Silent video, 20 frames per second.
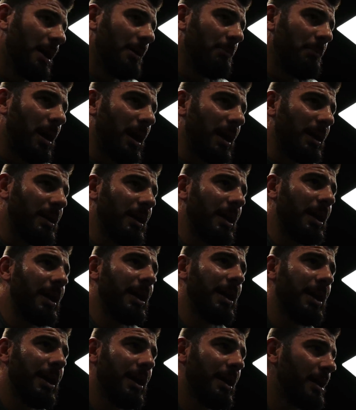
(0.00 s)
Mine,
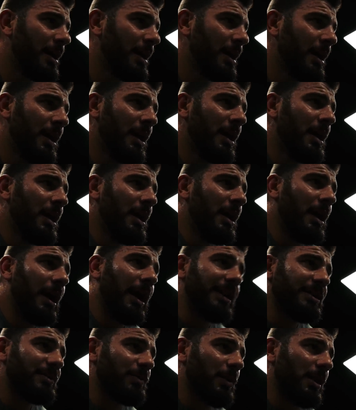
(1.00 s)

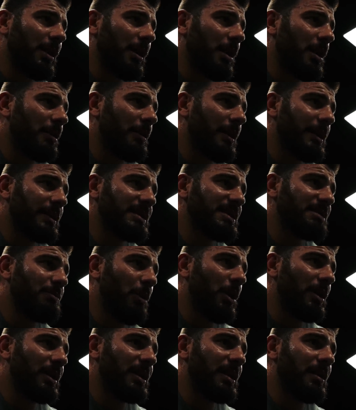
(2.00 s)
I just run an RX
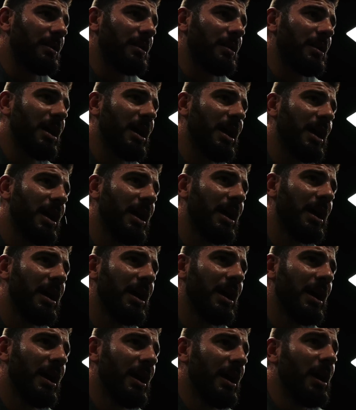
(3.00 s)
Smart Gear.
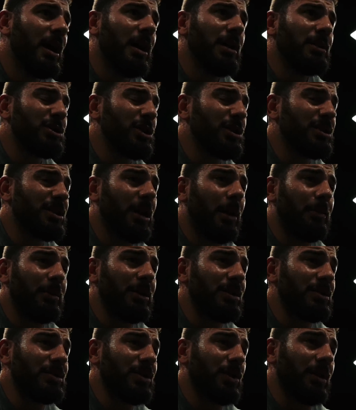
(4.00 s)
Sure, it's a couple
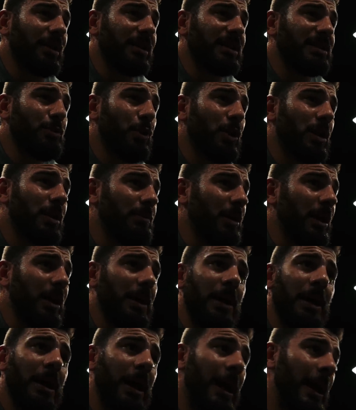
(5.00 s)
years old at this point, but